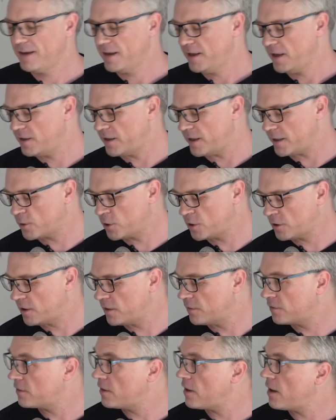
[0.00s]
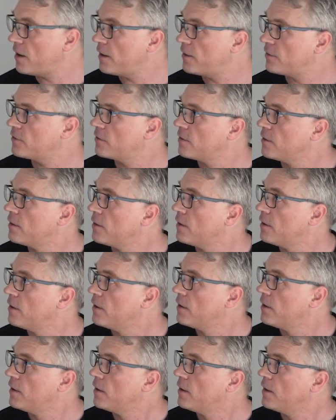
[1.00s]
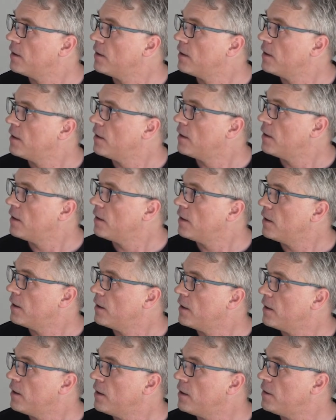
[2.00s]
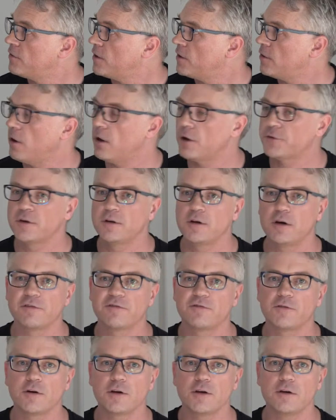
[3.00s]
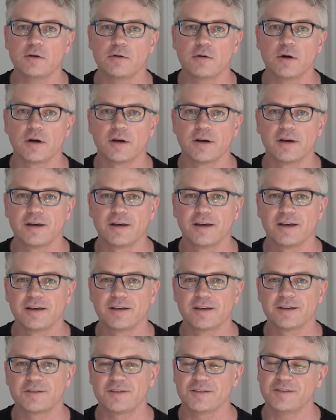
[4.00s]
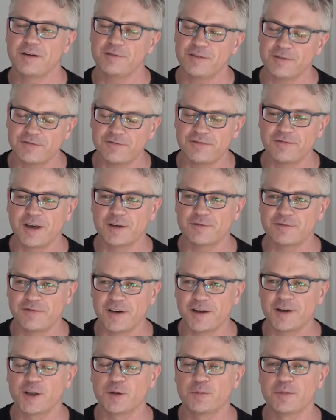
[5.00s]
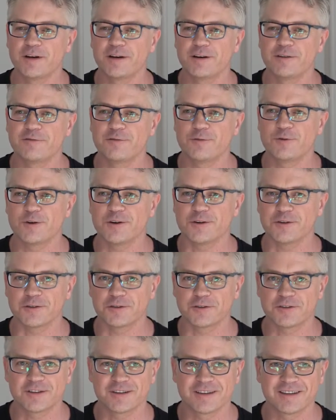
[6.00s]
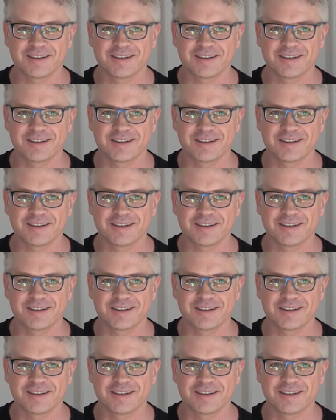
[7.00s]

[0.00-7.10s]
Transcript: It actually says, is it hot enough for you? Because it fell in the middle of August.